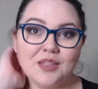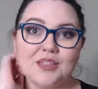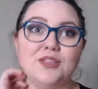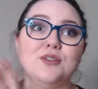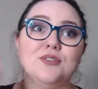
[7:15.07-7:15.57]

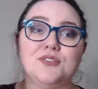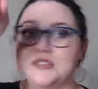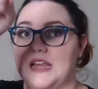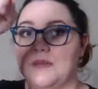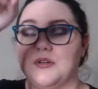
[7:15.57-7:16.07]
Those
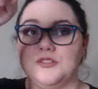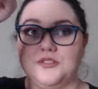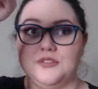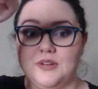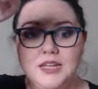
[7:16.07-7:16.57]
neighbors
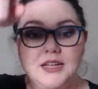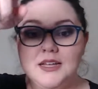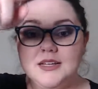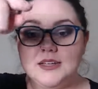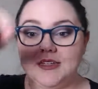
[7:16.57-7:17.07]
who
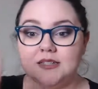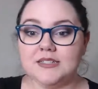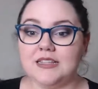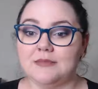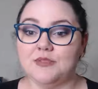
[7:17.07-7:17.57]

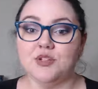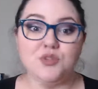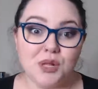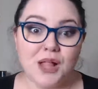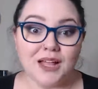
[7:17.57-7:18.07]
did them till 2
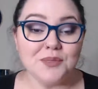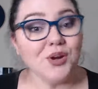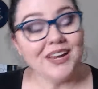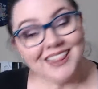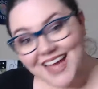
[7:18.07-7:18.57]
o'clock in the
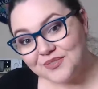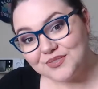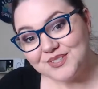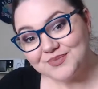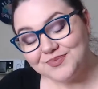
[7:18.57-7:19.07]
morning
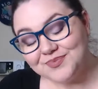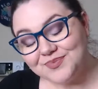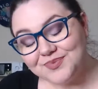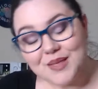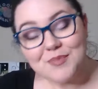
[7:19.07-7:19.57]
left.
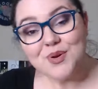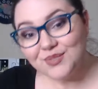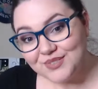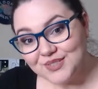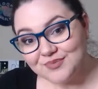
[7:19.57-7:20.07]
They
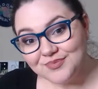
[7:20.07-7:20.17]
moved.